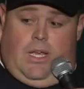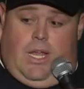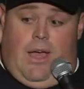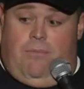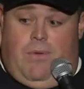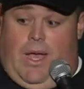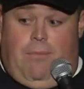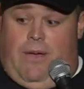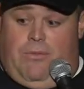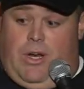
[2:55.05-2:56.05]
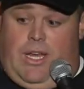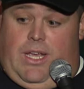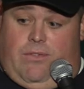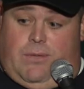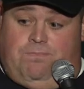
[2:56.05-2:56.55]
And I'm not for any
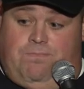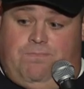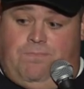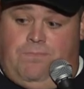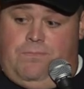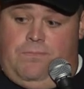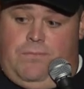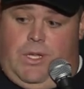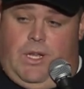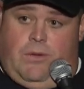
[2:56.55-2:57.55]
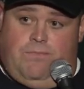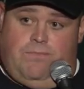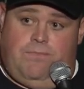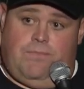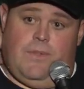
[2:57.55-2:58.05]
of them. You
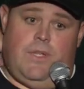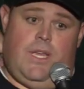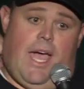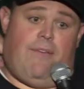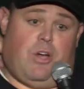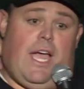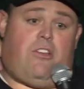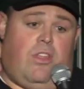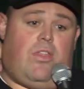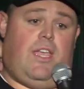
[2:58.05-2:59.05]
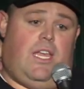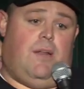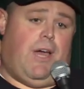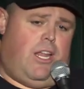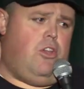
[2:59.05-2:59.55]
know, after actually thinking
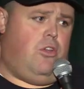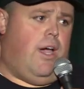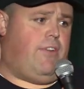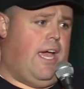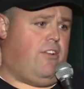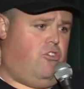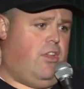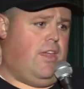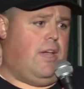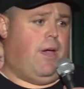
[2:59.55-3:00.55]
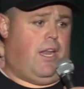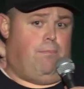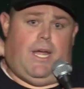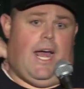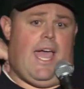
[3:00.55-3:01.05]
about it. You do have to actually think about
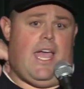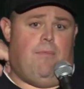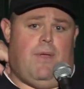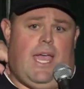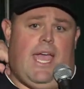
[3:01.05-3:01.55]
it, but I am